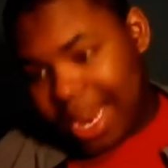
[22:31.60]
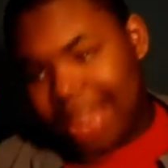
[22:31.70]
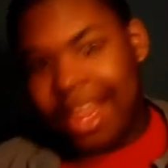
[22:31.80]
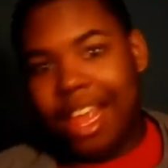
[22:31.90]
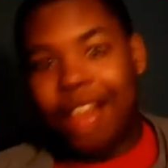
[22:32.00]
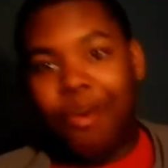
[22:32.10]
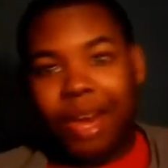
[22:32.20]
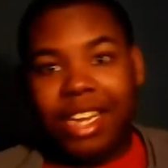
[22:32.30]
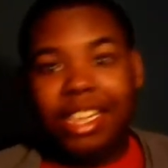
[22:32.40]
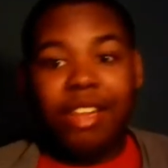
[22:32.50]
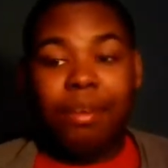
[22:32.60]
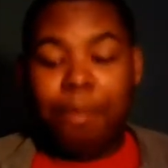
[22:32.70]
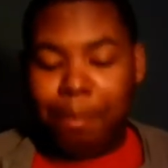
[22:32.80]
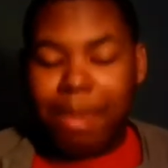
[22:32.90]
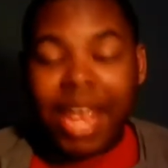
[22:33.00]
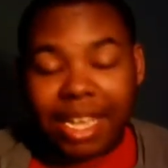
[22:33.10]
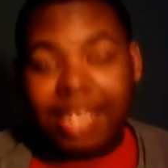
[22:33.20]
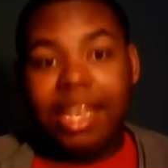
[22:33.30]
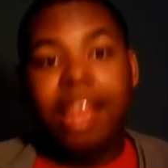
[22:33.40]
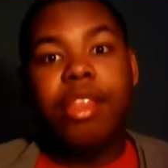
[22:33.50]
and then
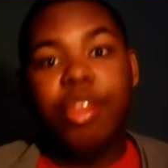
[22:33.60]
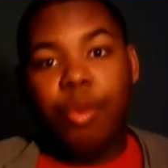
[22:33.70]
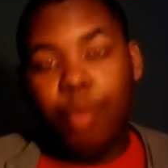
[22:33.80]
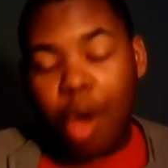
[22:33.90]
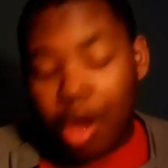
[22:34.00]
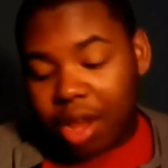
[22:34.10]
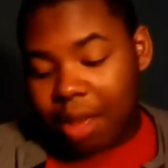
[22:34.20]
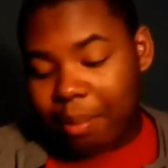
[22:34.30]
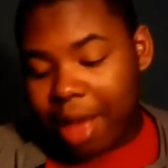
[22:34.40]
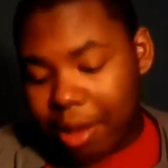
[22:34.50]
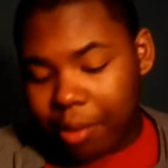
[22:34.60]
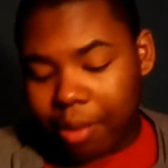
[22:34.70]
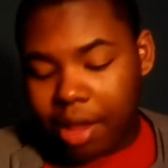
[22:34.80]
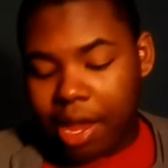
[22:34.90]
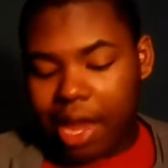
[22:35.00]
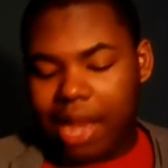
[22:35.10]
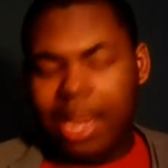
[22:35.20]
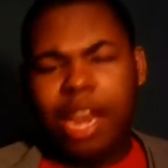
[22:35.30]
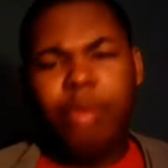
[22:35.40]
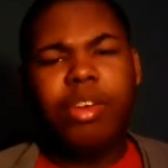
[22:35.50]
mix the wrong amount, and
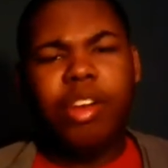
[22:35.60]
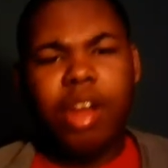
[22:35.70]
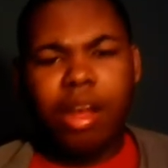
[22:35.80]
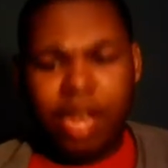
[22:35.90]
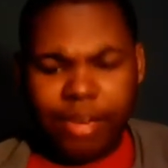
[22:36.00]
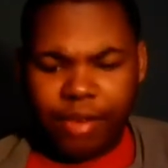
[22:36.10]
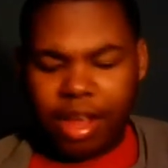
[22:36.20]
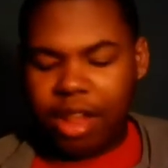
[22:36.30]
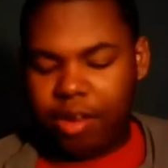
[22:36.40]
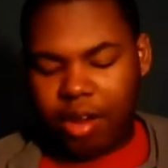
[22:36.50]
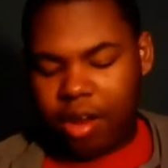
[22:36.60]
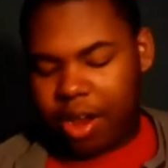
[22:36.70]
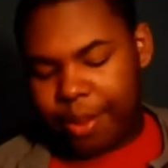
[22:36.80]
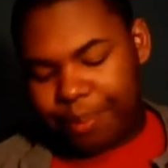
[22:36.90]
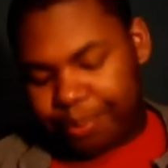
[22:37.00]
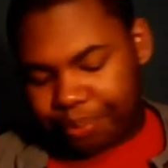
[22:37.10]
then it will turn out a different color and all that.